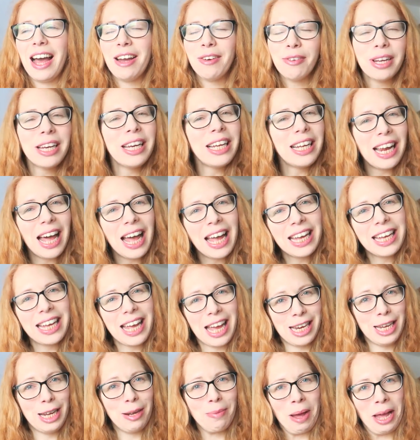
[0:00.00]
I really like
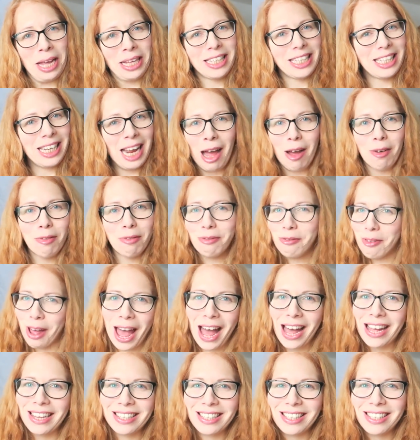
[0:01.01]
getting my stuff
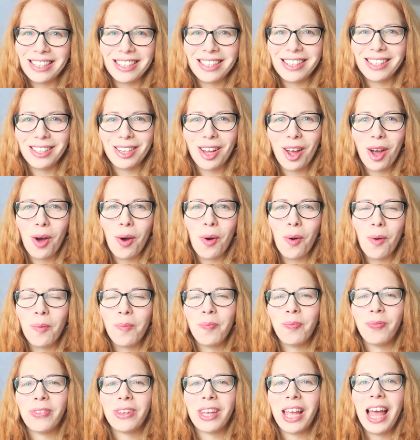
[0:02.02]
fast.
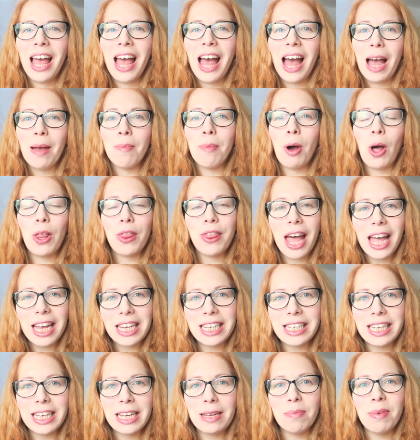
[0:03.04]
So I'm on
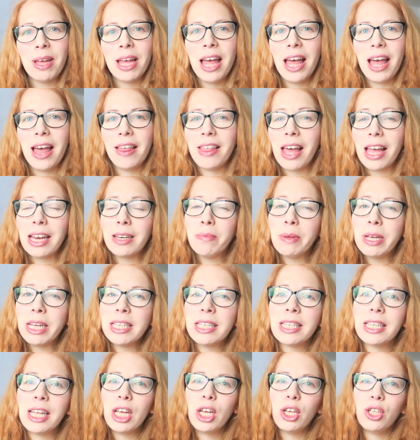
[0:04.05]
that team, and that
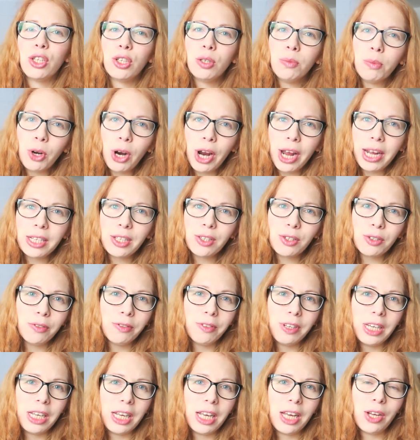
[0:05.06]
means 2 more extra
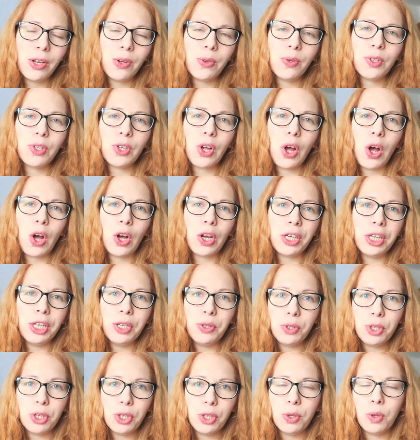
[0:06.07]
videos on
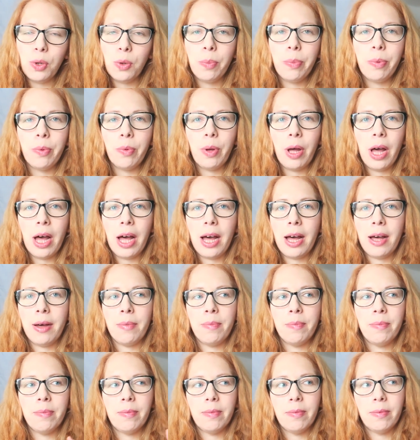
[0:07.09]
YouTube
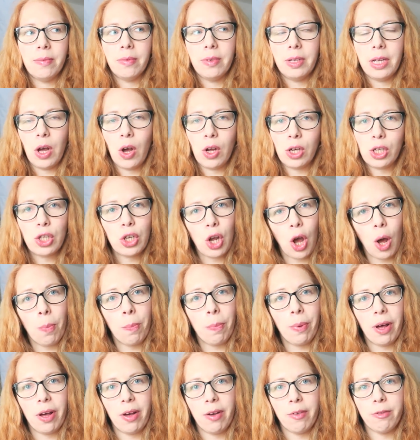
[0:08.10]
on
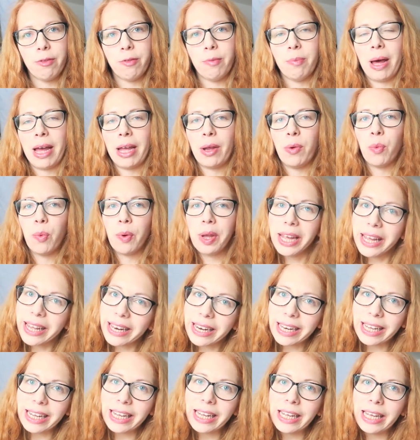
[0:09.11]
top of my
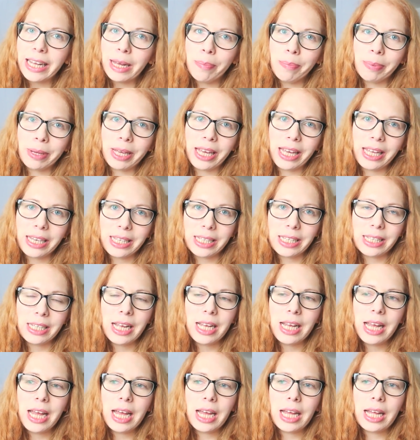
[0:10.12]
weekly Hip Kit
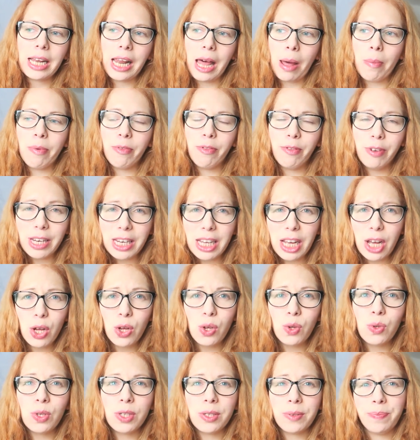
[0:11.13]
Club
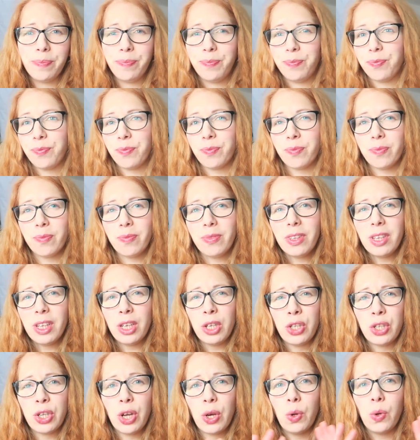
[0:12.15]
videos.
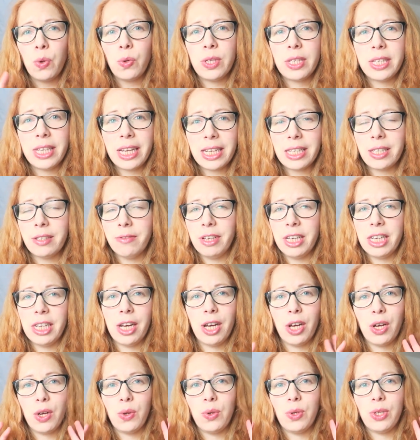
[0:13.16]
So 6
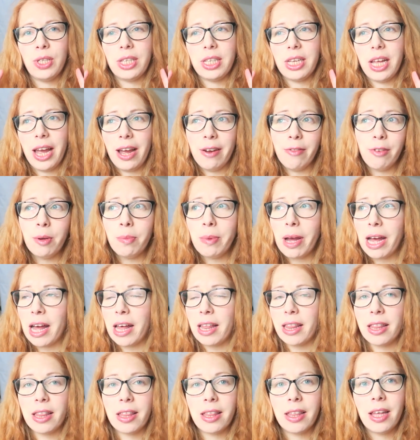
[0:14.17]
videos every
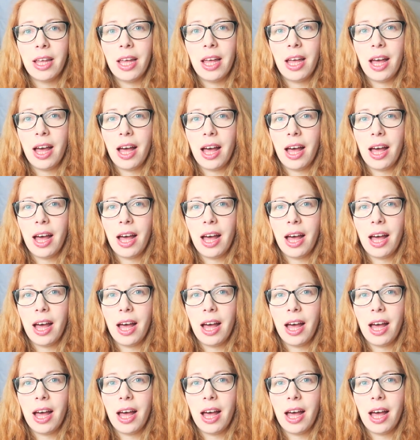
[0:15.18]
month,